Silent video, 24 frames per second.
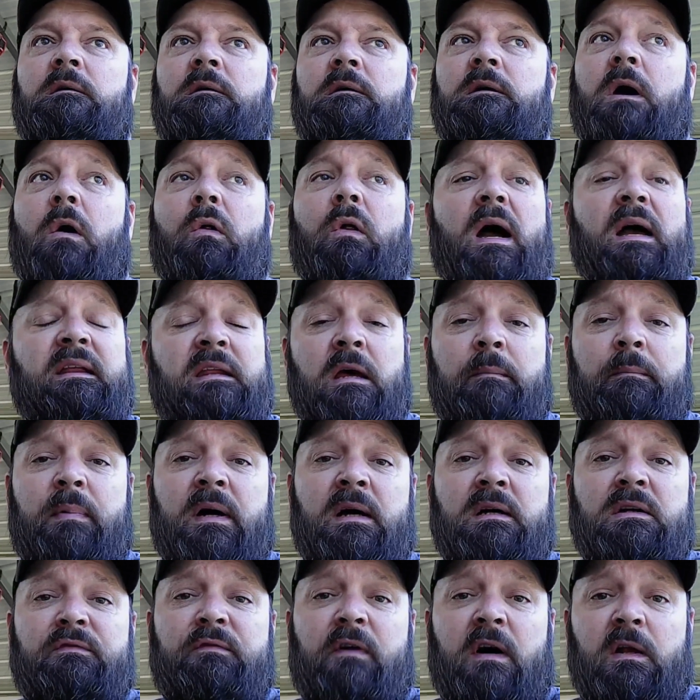go like that
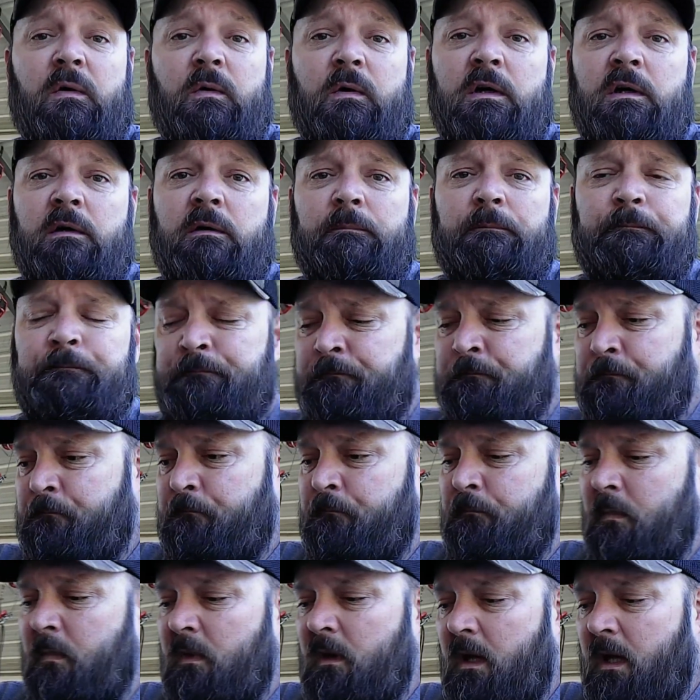page, follow it,
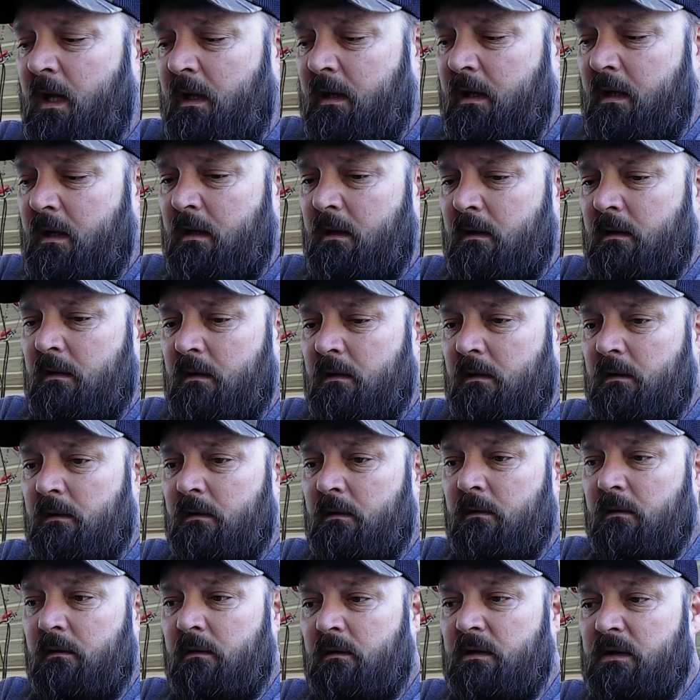and
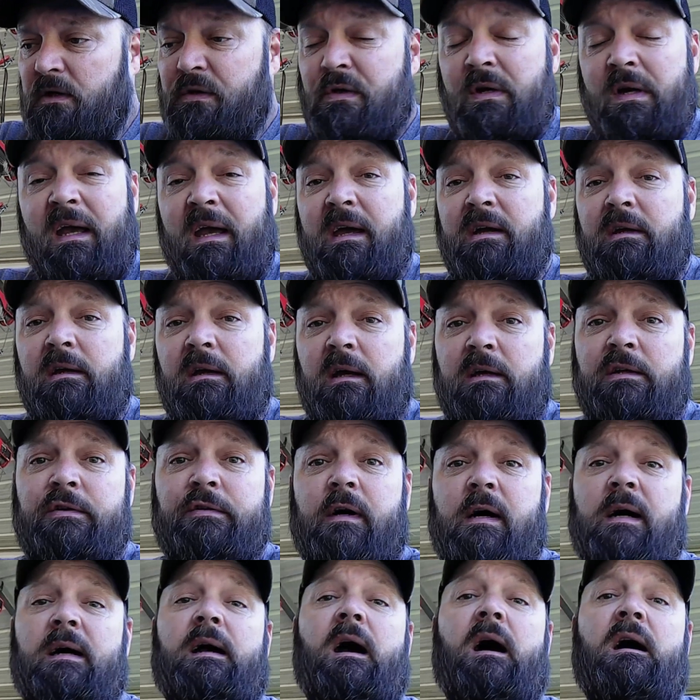you can get in
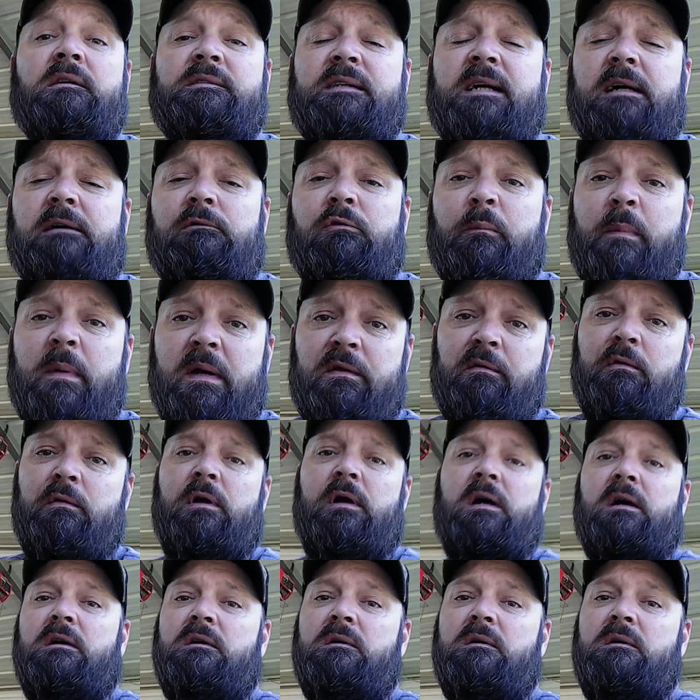direct contact with me through there.